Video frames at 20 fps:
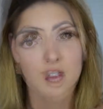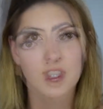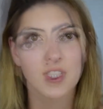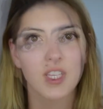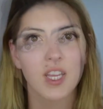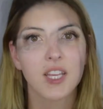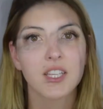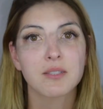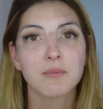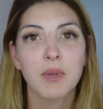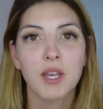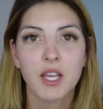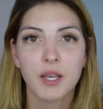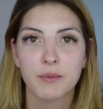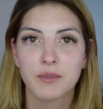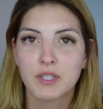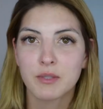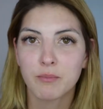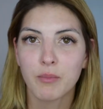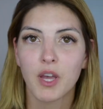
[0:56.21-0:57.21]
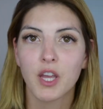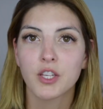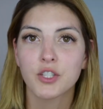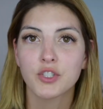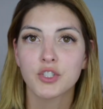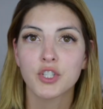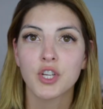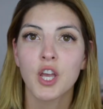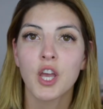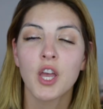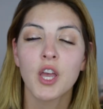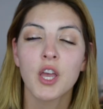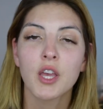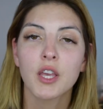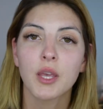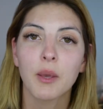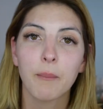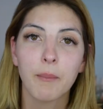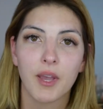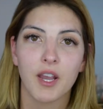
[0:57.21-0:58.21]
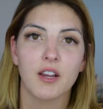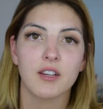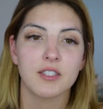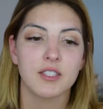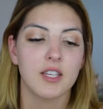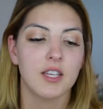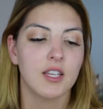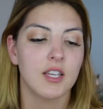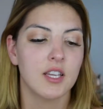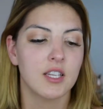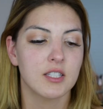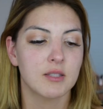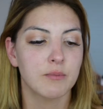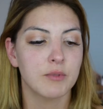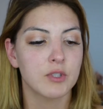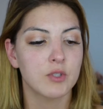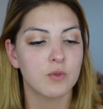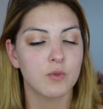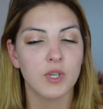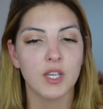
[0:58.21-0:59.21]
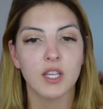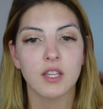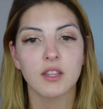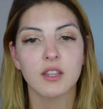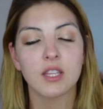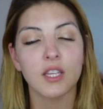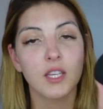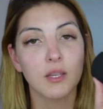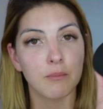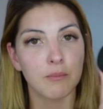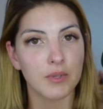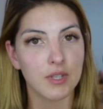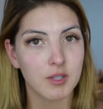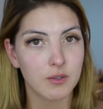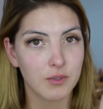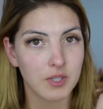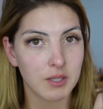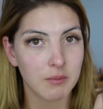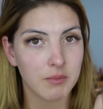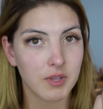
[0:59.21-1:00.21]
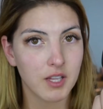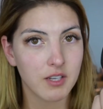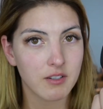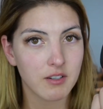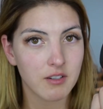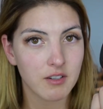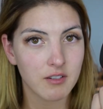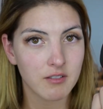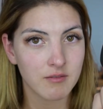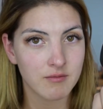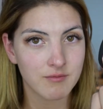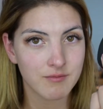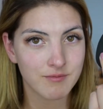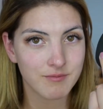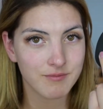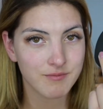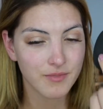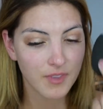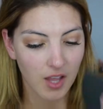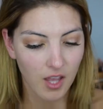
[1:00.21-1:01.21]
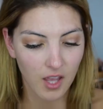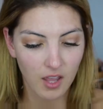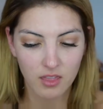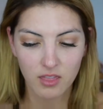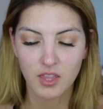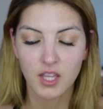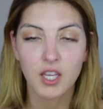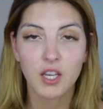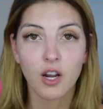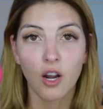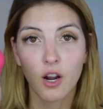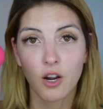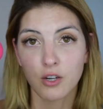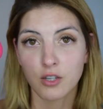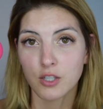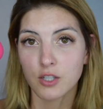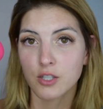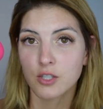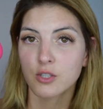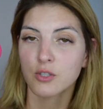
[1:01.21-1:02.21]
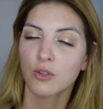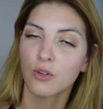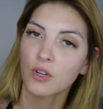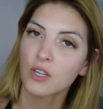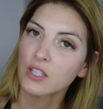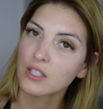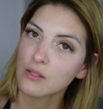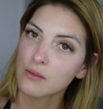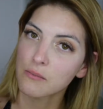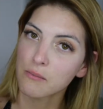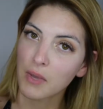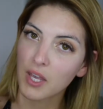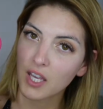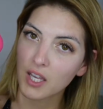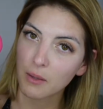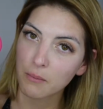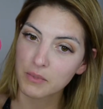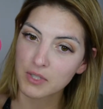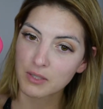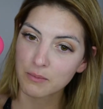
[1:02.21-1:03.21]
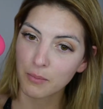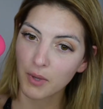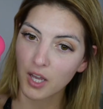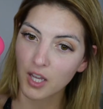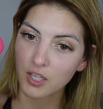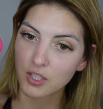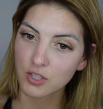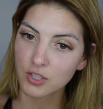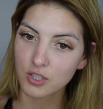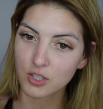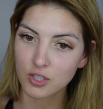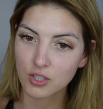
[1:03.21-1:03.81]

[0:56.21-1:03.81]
So today's makeup sponge comparison is between the Beauty Blender and the Artist Choice makeup sponge.